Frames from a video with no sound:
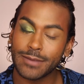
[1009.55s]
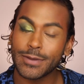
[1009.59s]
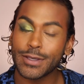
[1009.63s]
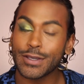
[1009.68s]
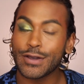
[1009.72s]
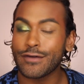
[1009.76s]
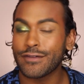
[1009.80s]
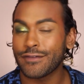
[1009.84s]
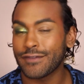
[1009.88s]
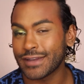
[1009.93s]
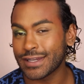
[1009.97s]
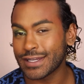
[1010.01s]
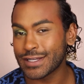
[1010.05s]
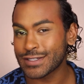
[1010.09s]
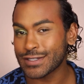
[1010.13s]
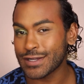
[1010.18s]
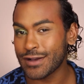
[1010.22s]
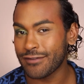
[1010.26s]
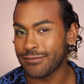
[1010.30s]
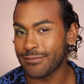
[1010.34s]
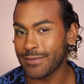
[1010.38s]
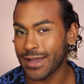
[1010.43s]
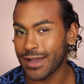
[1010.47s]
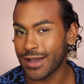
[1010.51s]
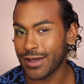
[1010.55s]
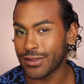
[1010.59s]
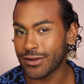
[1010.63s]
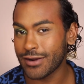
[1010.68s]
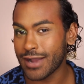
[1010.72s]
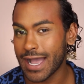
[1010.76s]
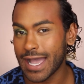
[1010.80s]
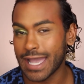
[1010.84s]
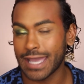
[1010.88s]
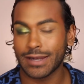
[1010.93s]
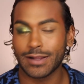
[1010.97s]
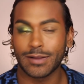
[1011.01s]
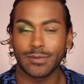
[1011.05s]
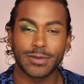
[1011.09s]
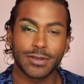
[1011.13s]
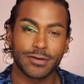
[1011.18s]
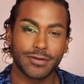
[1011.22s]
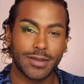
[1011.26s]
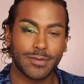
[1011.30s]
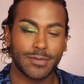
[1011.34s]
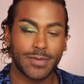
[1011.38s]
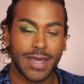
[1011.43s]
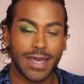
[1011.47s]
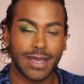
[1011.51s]
me go finish off my other eye and I'll be
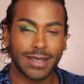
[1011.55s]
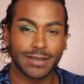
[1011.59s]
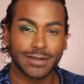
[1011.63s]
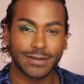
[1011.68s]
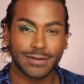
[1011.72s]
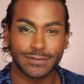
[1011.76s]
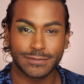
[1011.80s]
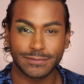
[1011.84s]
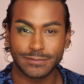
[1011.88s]
right back.